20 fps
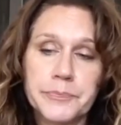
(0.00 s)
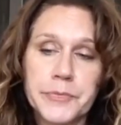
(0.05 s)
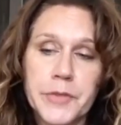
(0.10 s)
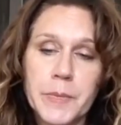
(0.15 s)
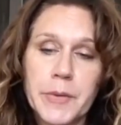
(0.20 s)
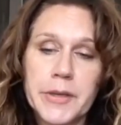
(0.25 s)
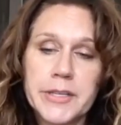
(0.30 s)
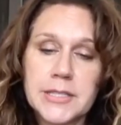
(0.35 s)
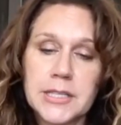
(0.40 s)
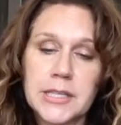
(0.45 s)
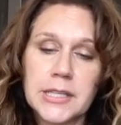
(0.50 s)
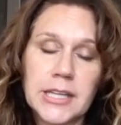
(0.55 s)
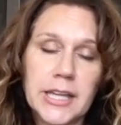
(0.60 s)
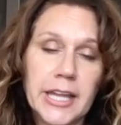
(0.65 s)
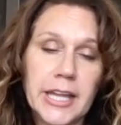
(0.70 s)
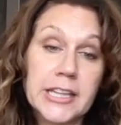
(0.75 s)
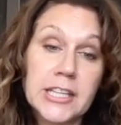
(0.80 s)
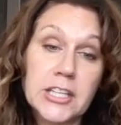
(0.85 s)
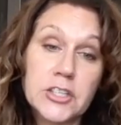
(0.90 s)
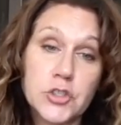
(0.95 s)
basically
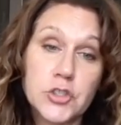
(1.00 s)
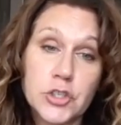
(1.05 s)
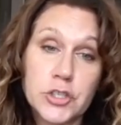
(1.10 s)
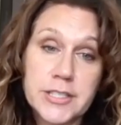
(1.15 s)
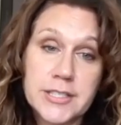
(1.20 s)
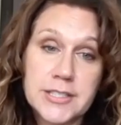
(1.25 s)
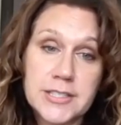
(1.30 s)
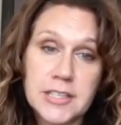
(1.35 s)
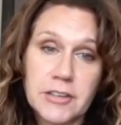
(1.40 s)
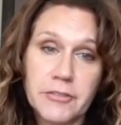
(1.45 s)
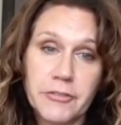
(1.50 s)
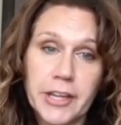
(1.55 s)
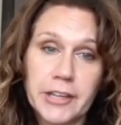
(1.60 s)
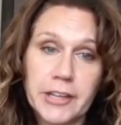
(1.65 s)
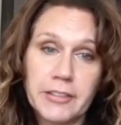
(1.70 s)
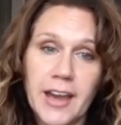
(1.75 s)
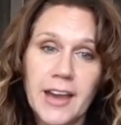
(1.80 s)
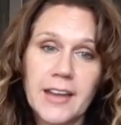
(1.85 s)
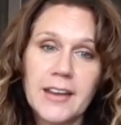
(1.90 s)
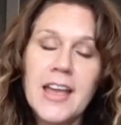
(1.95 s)
like lizards and stuff like
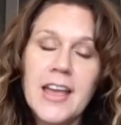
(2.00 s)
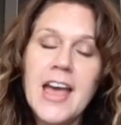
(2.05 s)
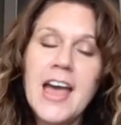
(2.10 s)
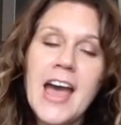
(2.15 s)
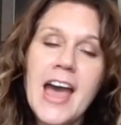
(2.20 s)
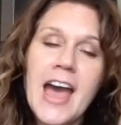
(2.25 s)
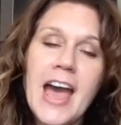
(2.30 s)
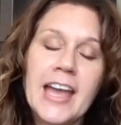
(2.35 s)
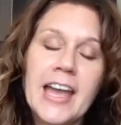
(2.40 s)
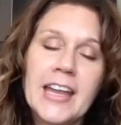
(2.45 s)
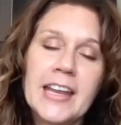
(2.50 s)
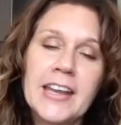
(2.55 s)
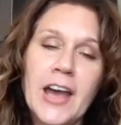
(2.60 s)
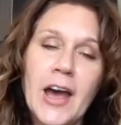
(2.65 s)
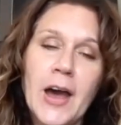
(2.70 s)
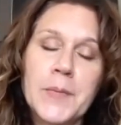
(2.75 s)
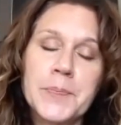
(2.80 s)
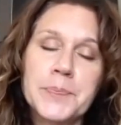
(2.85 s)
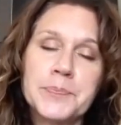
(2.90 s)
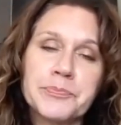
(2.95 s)
that.
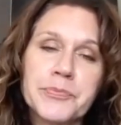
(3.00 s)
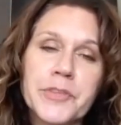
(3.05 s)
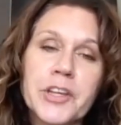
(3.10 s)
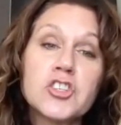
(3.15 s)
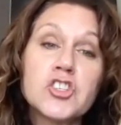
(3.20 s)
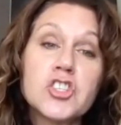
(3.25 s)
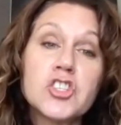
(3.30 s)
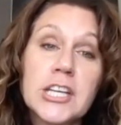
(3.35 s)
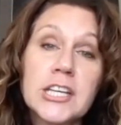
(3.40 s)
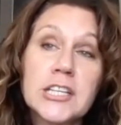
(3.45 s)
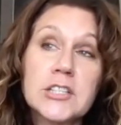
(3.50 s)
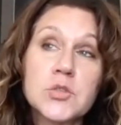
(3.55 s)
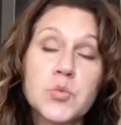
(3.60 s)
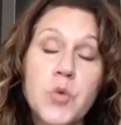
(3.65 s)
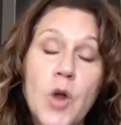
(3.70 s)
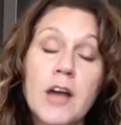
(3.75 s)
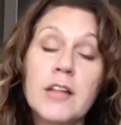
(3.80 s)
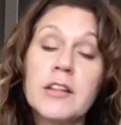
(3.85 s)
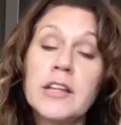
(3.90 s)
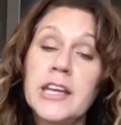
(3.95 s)
And she gets
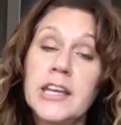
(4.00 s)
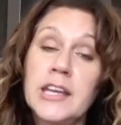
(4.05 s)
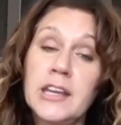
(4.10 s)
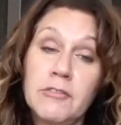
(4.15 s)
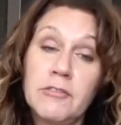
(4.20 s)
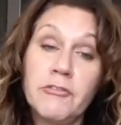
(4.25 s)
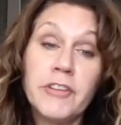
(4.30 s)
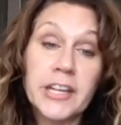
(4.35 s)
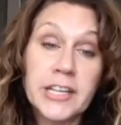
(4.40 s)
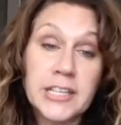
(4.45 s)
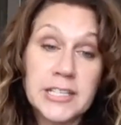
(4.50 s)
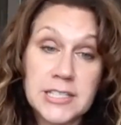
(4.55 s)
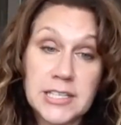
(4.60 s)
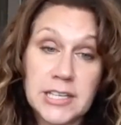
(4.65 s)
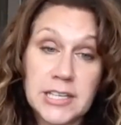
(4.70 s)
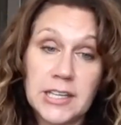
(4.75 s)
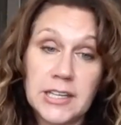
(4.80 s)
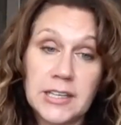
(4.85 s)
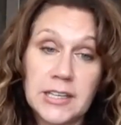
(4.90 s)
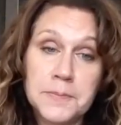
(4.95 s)
wrongly
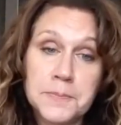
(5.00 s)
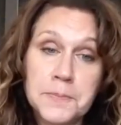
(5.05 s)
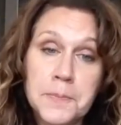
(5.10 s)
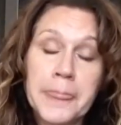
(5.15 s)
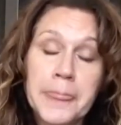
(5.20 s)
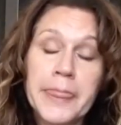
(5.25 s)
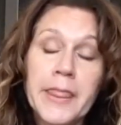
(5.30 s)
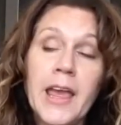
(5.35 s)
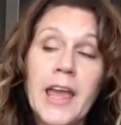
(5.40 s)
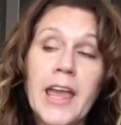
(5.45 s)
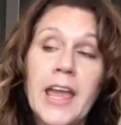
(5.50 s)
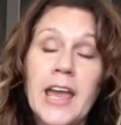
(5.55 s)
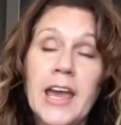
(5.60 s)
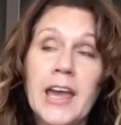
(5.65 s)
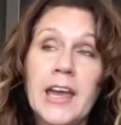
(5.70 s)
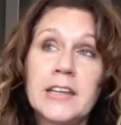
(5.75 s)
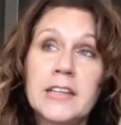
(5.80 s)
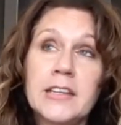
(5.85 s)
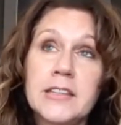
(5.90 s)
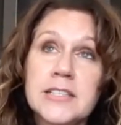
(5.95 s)
convicted.
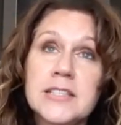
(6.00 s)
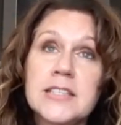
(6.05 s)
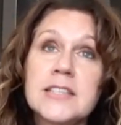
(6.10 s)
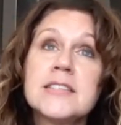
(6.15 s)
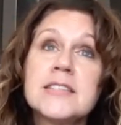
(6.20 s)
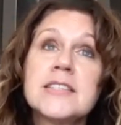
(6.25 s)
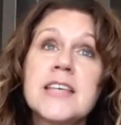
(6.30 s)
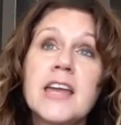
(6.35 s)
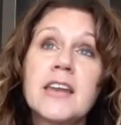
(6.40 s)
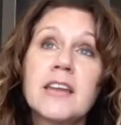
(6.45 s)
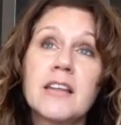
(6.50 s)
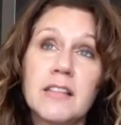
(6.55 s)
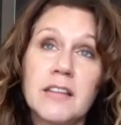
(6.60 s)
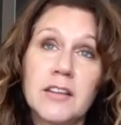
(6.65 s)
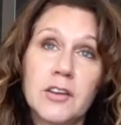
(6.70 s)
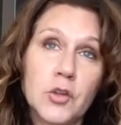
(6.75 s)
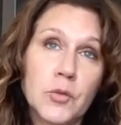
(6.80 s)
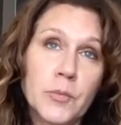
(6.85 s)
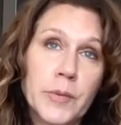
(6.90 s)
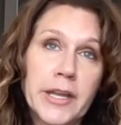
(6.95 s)
And this is set a
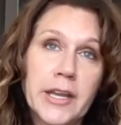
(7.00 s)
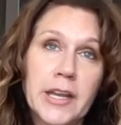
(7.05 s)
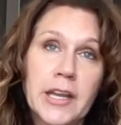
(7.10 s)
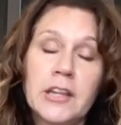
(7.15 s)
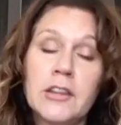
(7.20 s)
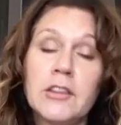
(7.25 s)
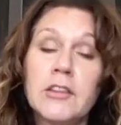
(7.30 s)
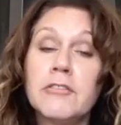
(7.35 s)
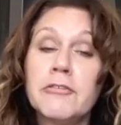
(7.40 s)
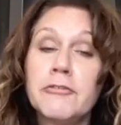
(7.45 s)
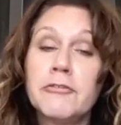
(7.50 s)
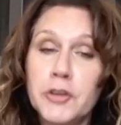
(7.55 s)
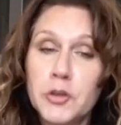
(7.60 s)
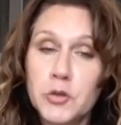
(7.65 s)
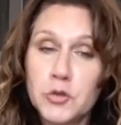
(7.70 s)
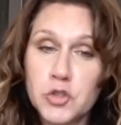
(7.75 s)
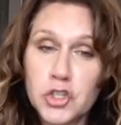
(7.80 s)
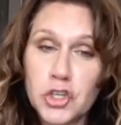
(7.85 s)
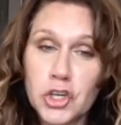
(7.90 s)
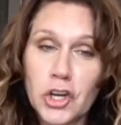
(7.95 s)
little bit in the
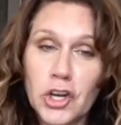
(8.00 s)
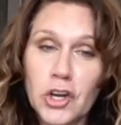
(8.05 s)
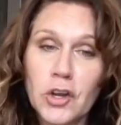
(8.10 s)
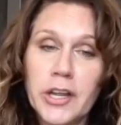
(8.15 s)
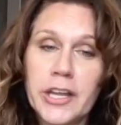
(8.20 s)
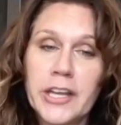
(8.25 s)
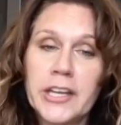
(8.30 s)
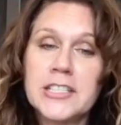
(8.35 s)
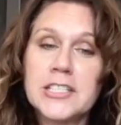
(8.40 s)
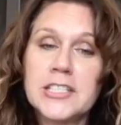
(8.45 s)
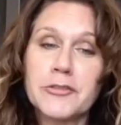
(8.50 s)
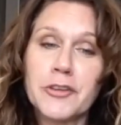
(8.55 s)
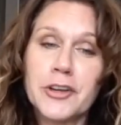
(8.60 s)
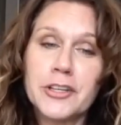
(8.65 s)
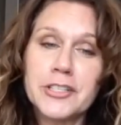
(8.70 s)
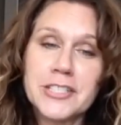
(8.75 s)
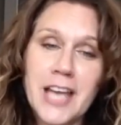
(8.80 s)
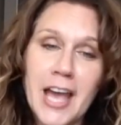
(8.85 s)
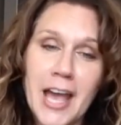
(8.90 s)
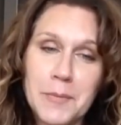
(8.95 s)
future in a
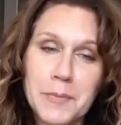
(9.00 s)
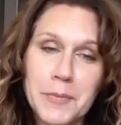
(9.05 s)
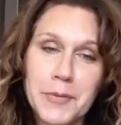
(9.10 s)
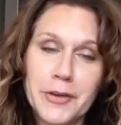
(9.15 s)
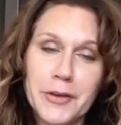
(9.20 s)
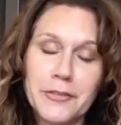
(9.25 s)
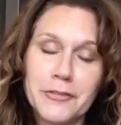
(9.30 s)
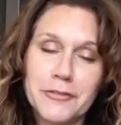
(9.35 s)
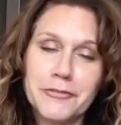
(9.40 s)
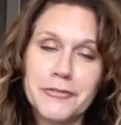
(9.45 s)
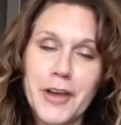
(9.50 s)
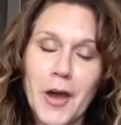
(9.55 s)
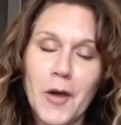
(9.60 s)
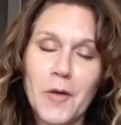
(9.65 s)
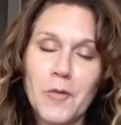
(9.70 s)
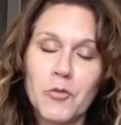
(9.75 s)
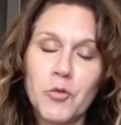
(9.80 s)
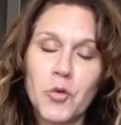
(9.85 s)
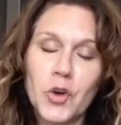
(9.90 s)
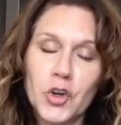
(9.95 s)
different type of
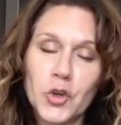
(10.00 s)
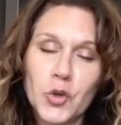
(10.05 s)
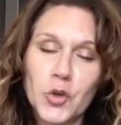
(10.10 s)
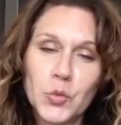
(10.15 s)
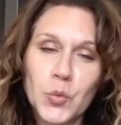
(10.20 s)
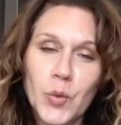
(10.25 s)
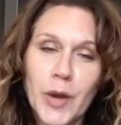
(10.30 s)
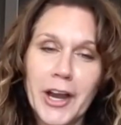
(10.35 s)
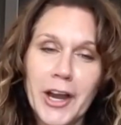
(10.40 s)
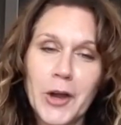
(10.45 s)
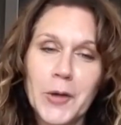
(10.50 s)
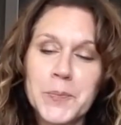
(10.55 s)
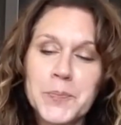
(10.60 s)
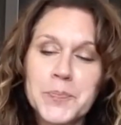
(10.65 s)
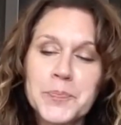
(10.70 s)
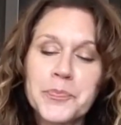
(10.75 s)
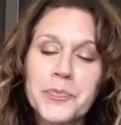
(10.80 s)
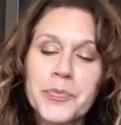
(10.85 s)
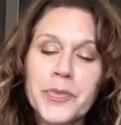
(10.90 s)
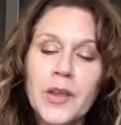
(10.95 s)
world where
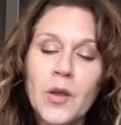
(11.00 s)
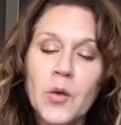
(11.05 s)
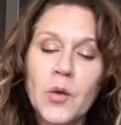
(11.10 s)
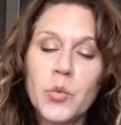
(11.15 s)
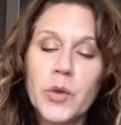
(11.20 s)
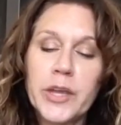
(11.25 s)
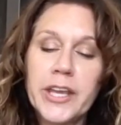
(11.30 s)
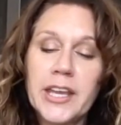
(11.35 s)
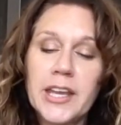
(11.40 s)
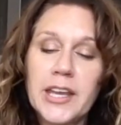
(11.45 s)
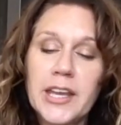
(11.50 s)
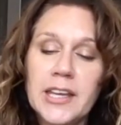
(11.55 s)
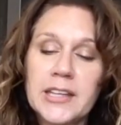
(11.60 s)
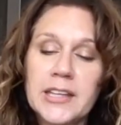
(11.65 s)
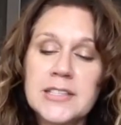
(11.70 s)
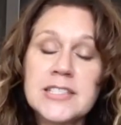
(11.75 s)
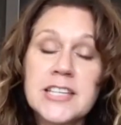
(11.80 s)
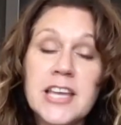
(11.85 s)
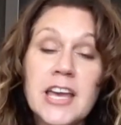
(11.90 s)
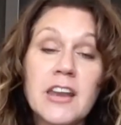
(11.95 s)
we,
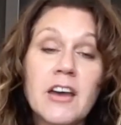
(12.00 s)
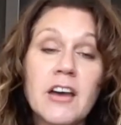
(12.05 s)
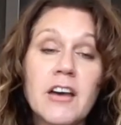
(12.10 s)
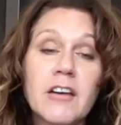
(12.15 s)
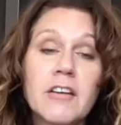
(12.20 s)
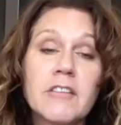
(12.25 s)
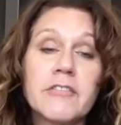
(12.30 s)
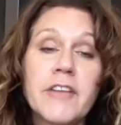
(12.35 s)
instead of